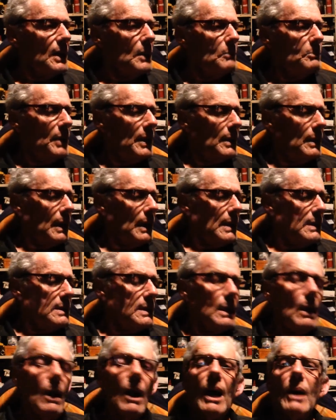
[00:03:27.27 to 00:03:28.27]
But like I
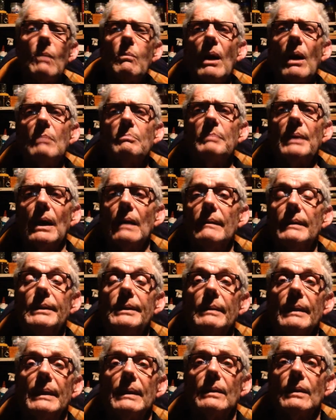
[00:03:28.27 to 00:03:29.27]
said, I won't be
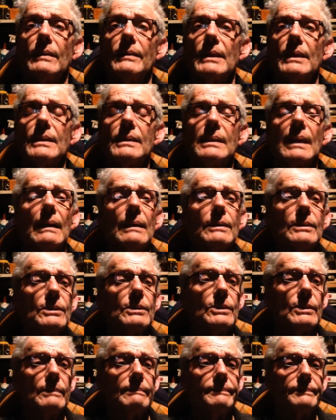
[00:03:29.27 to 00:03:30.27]
overdoing it on these
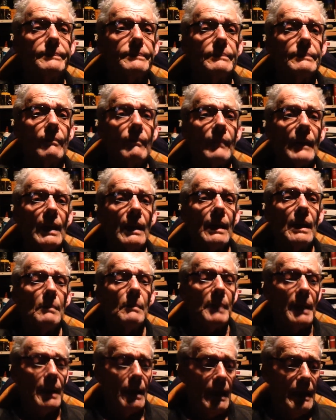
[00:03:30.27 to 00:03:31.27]
challenges.
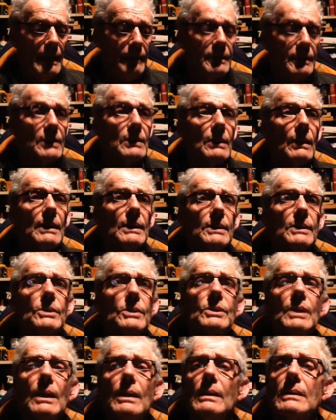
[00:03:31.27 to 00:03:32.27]
But I have decided to
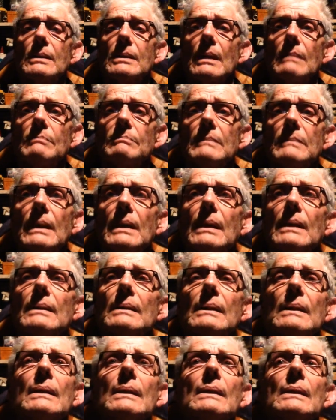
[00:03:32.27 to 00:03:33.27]
show you some
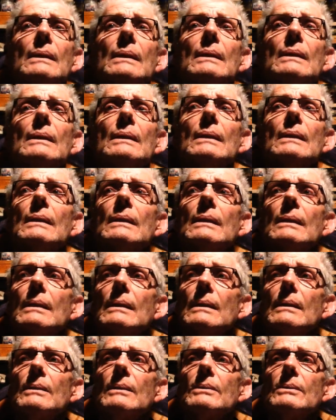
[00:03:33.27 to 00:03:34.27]

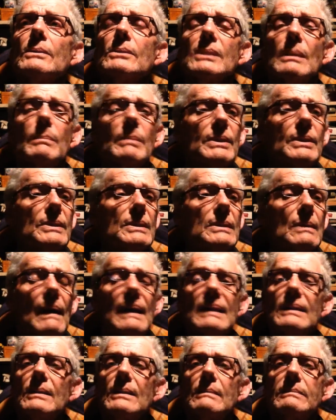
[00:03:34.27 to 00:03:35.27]
of the
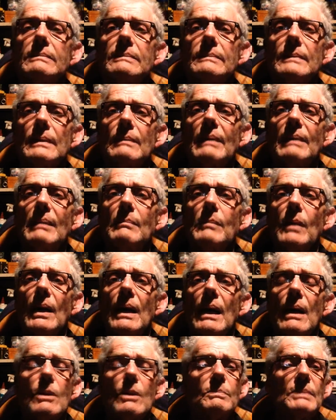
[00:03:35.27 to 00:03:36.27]
sites around
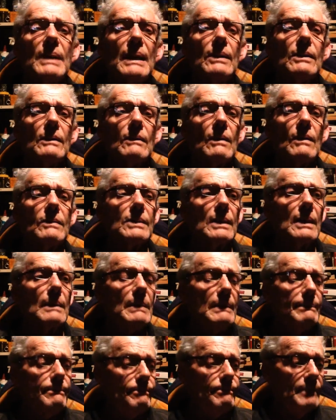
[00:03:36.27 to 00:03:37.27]
my hometown of Coffs Harbour.